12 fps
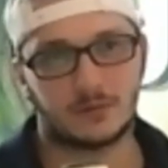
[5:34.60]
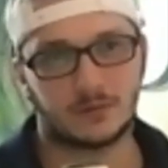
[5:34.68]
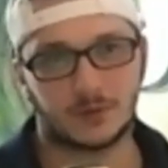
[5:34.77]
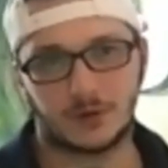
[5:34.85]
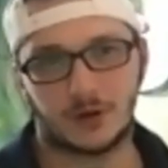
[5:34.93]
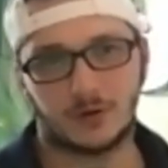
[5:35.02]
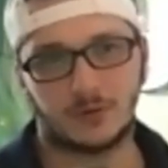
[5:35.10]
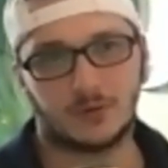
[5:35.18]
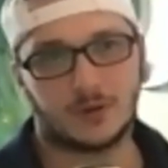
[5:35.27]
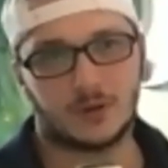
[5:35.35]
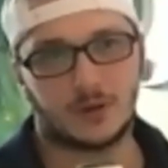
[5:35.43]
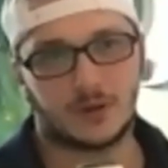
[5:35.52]
you know?
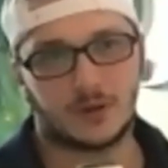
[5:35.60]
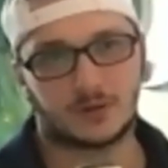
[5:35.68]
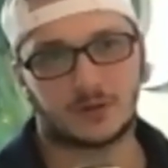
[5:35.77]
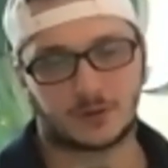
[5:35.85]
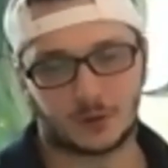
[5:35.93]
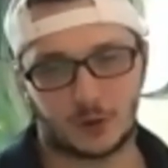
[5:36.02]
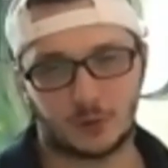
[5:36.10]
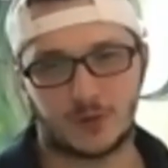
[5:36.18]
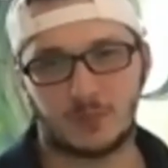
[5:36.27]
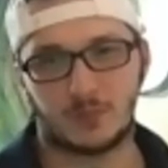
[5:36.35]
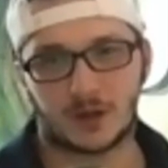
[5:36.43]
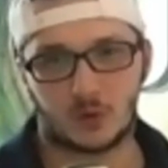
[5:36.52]
It disturbed me
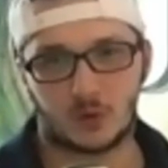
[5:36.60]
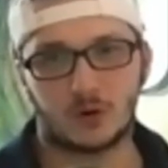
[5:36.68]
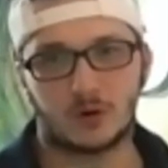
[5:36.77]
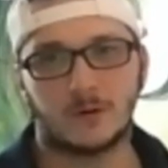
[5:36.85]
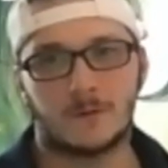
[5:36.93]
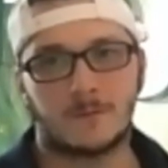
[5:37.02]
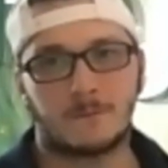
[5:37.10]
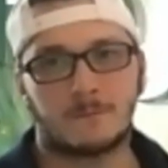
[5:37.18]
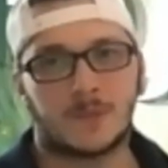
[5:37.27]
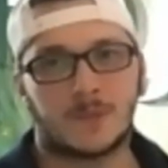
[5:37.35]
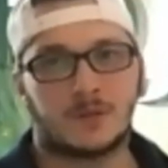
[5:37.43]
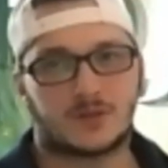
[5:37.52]
to my core.
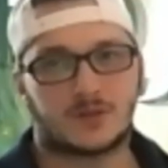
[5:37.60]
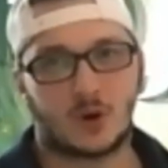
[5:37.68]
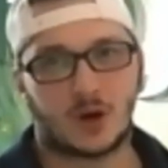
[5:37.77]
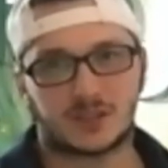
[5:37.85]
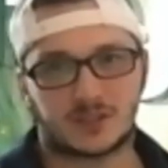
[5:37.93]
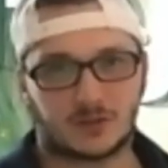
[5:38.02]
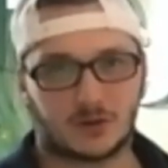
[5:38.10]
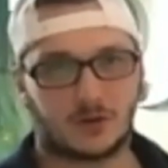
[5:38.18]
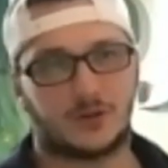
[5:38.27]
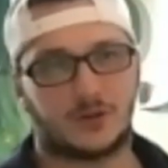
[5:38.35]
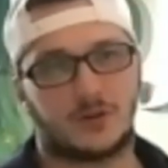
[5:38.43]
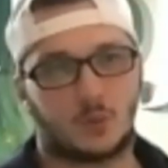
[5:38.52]
So I
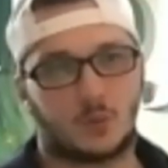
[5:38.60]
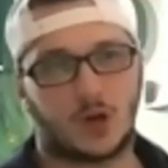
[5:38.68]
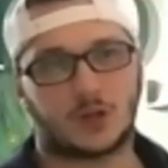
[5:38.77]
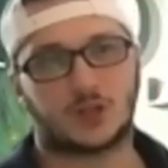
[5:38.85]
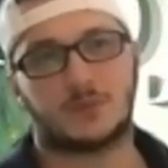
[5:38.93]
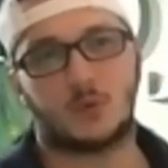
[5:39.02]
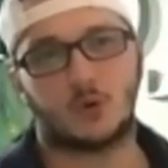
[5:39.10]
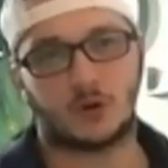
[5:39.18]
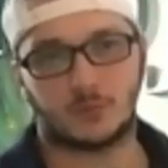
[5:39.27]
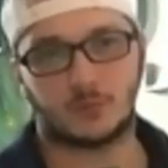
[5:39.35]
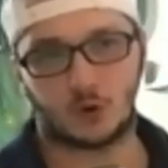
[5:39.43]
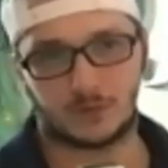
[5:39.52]
started watching
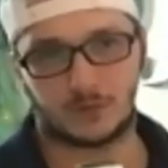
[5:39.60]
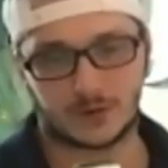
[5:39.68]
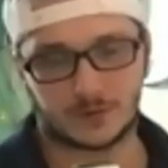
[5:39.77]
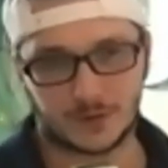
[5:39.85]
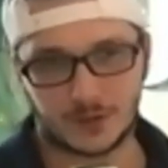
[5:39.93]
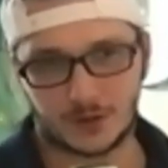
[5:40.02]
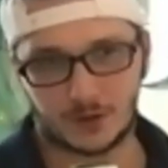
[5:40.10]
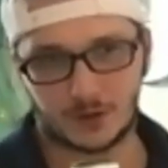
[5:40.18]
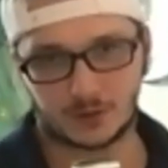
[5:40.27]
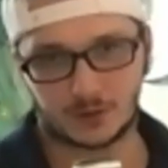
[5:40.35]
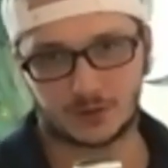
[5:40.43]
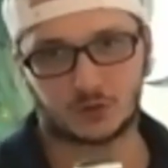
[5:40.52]
more and more of his
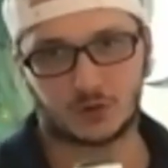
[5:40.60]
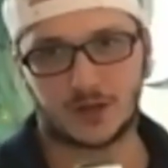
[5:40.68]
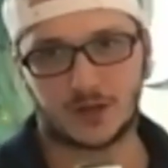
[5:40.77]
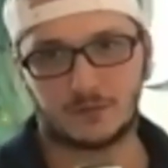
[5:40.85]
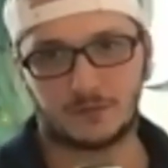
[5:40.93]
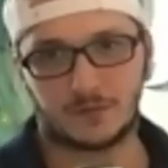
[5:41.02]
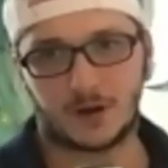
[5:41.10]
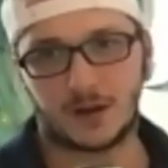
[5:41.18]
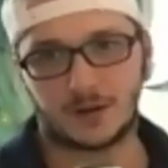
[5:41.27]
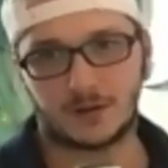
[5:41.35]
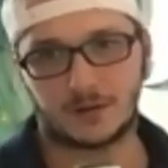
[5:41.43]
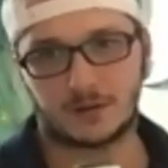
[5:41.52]
videos to try and
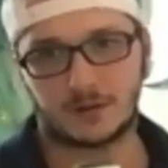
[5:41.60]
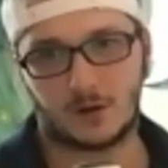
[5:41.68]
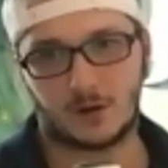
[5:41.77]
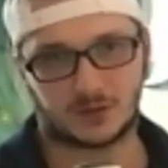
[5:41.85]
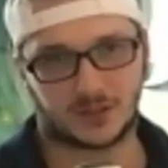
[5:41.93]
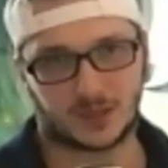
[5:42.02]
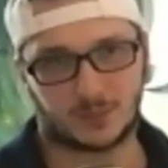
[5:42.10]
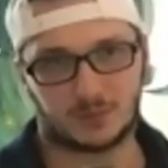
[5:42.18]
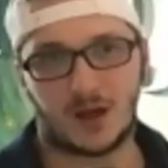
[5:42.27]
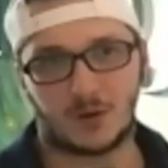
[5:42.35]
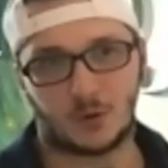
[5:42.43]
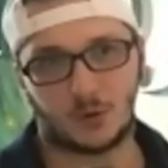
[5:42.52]
find almost like a
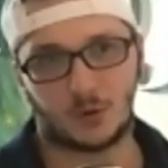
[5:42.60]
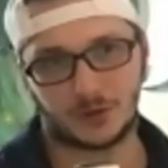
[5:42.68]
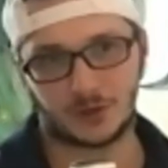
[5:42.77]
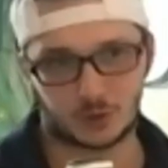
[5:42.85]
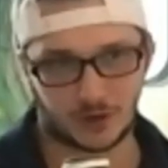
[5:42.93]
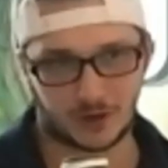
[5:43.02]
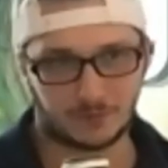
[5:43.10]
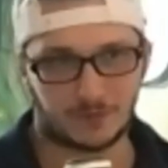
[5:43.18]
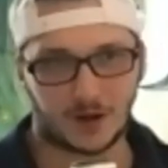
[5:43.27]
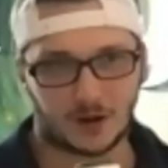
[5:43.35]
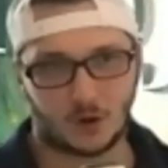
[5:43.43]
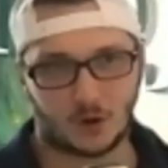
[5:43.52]
plot hole, you know, try to
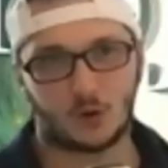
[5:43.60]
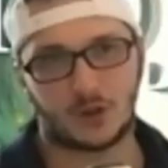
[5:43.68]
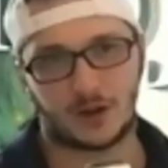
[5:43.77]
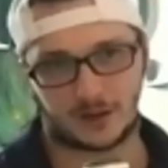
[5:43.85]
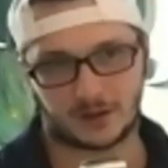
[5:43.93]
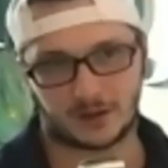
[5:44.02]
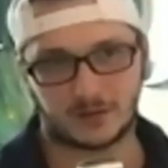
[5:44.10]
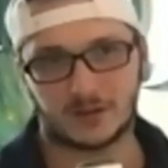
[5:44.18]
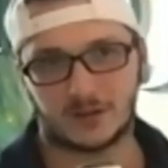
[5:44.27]
find a hole that I could,